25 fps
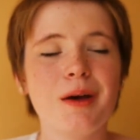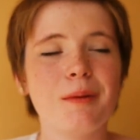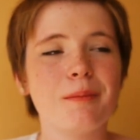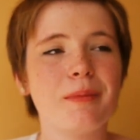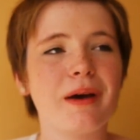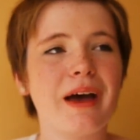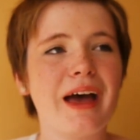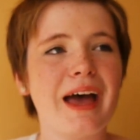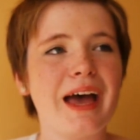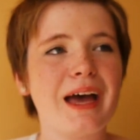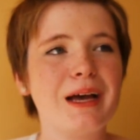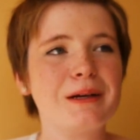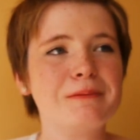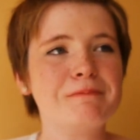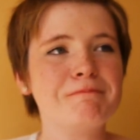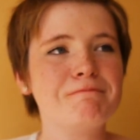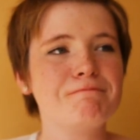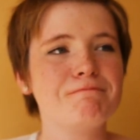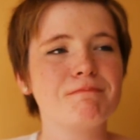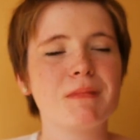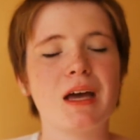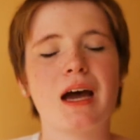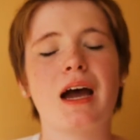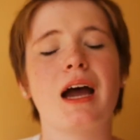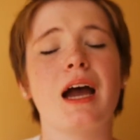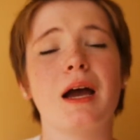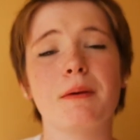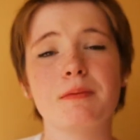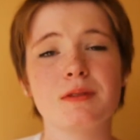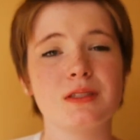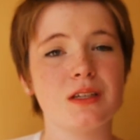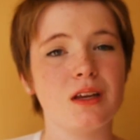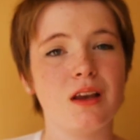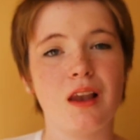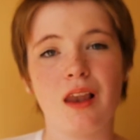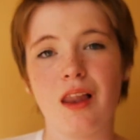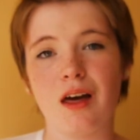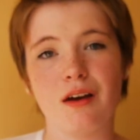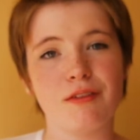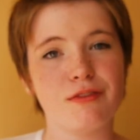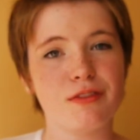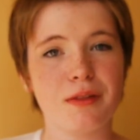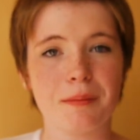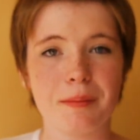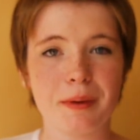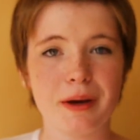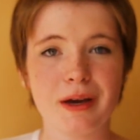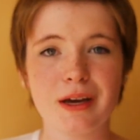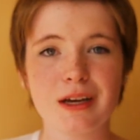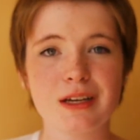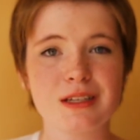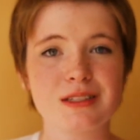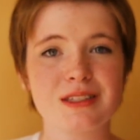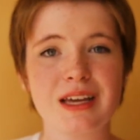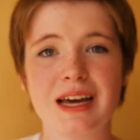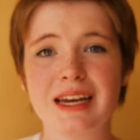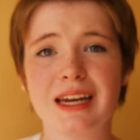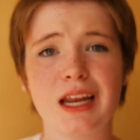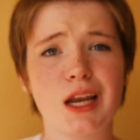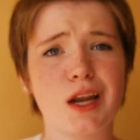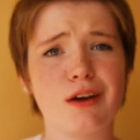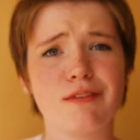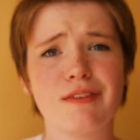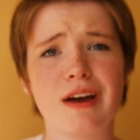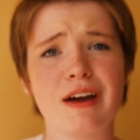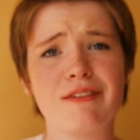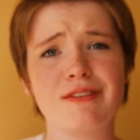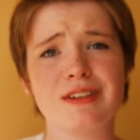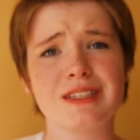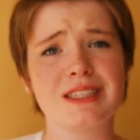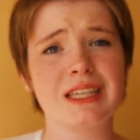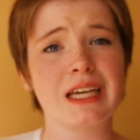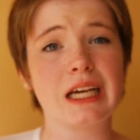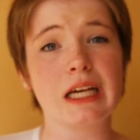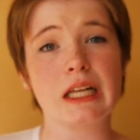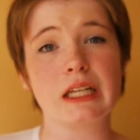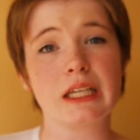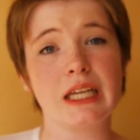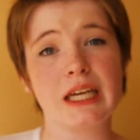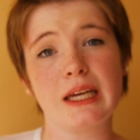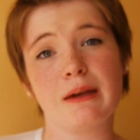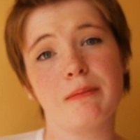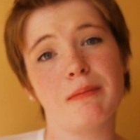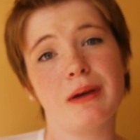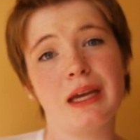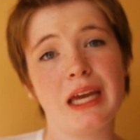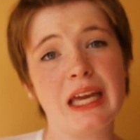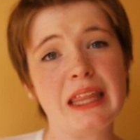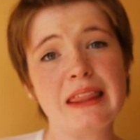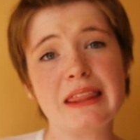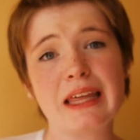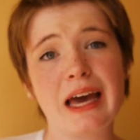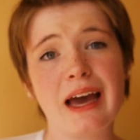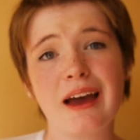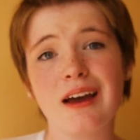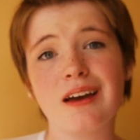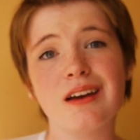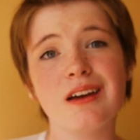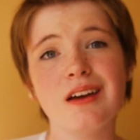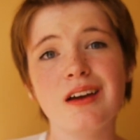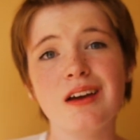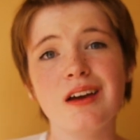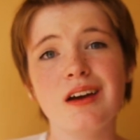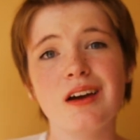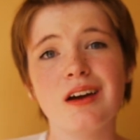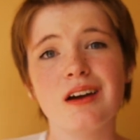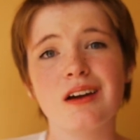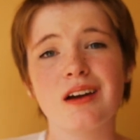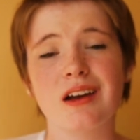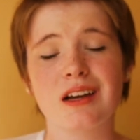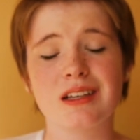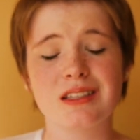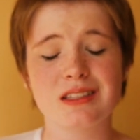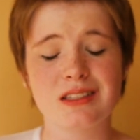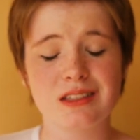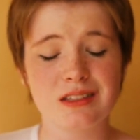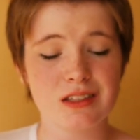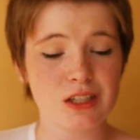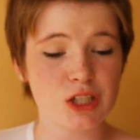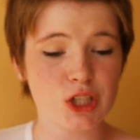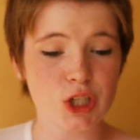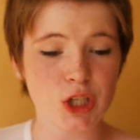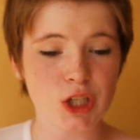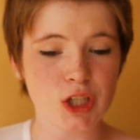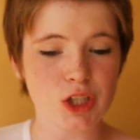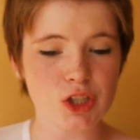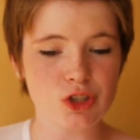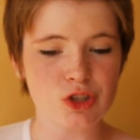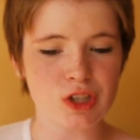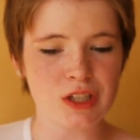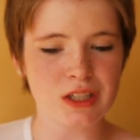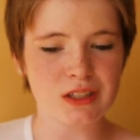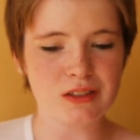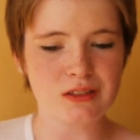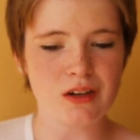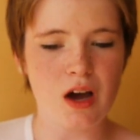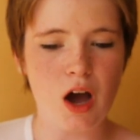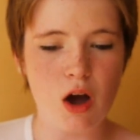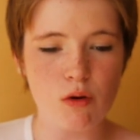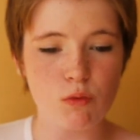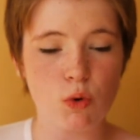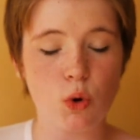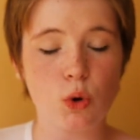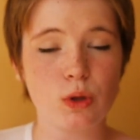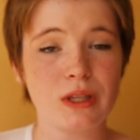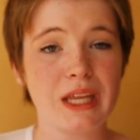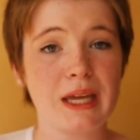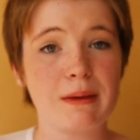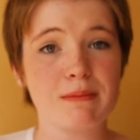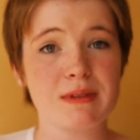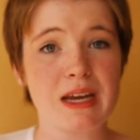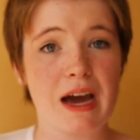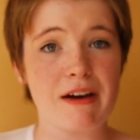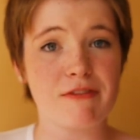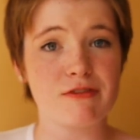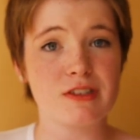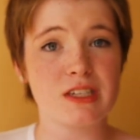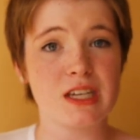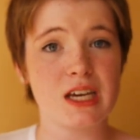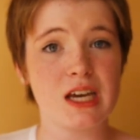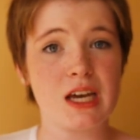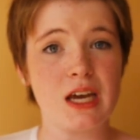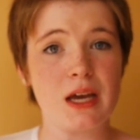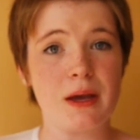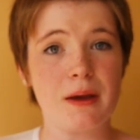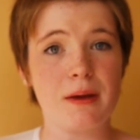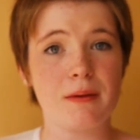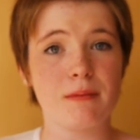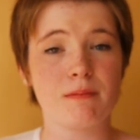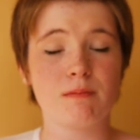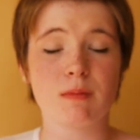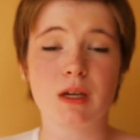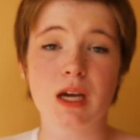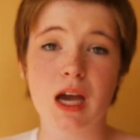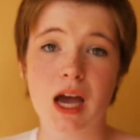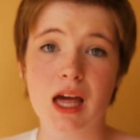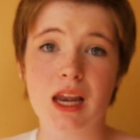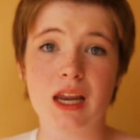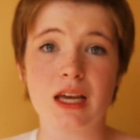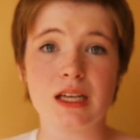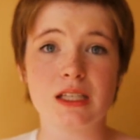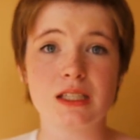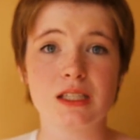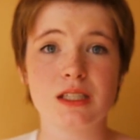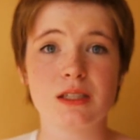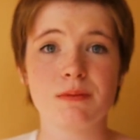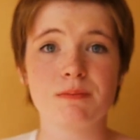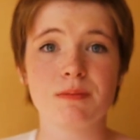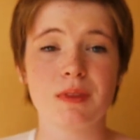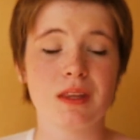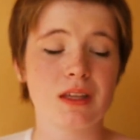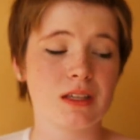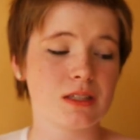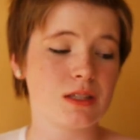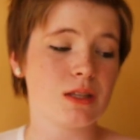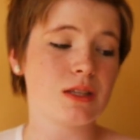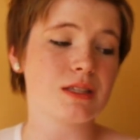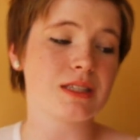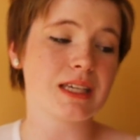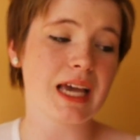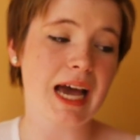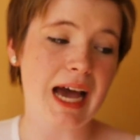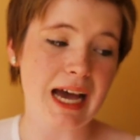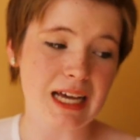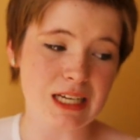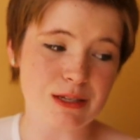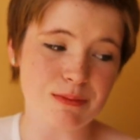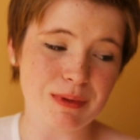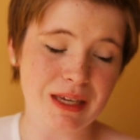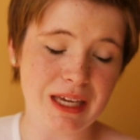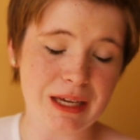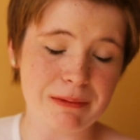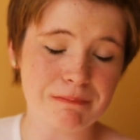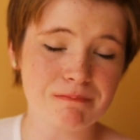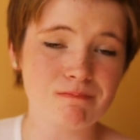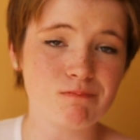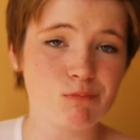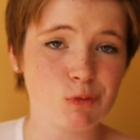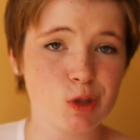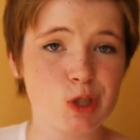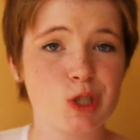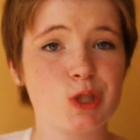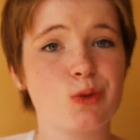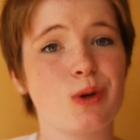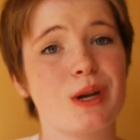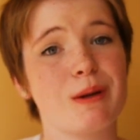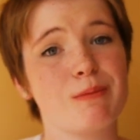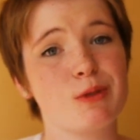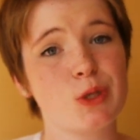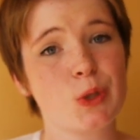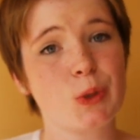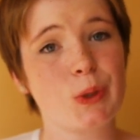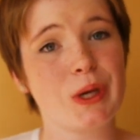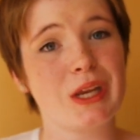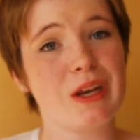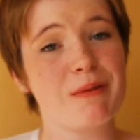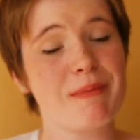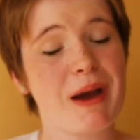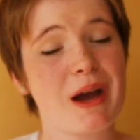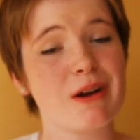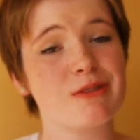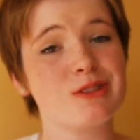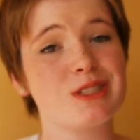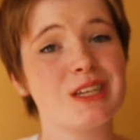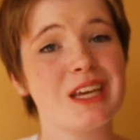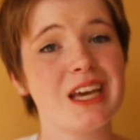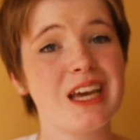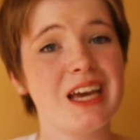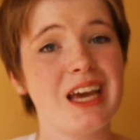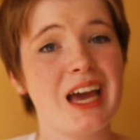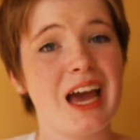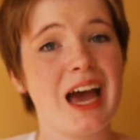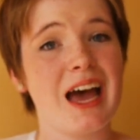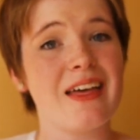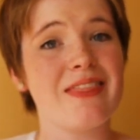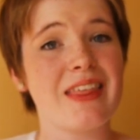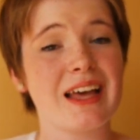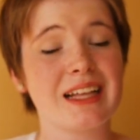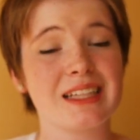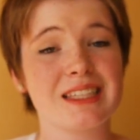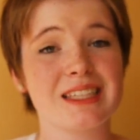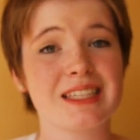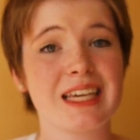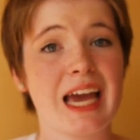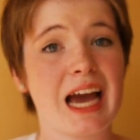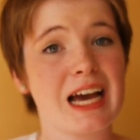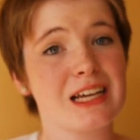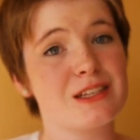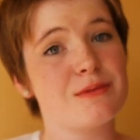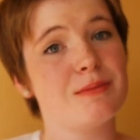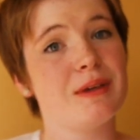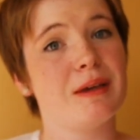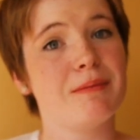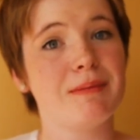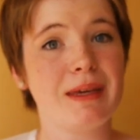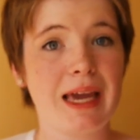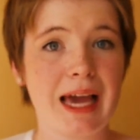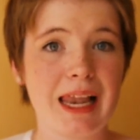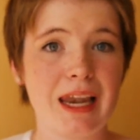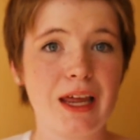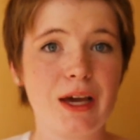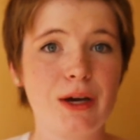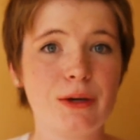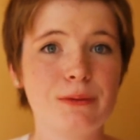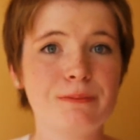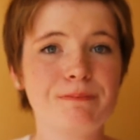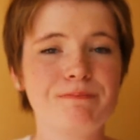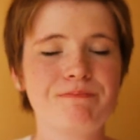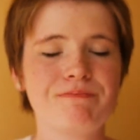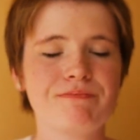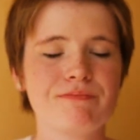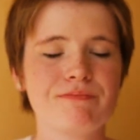But I absolutely love the books, and I love every single name in there, because the children are all named after colours. So there's cadmium, which is what I'm talking about, and that's cadmium yellow,